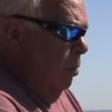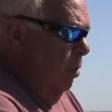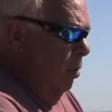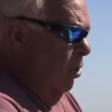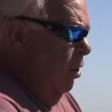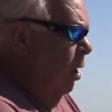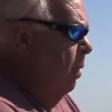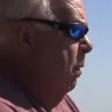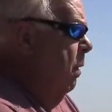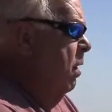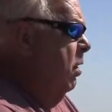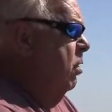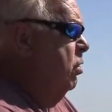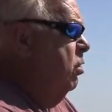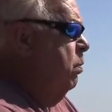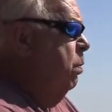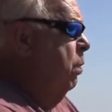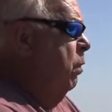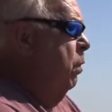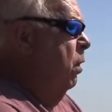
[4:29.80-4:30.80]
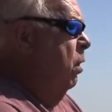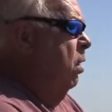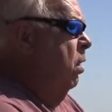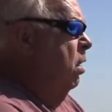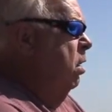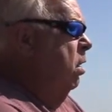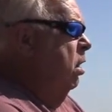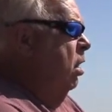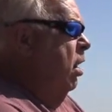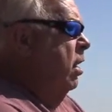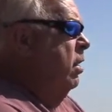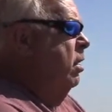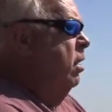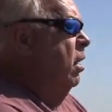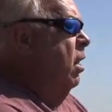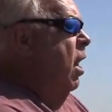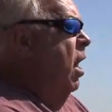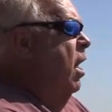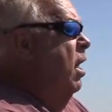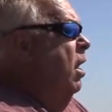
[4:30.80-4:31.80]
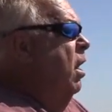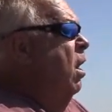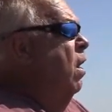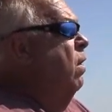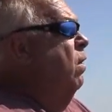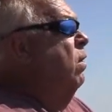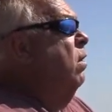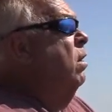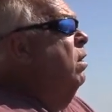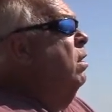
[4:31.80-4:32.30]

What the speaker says: your thumb on the spool, let the line out and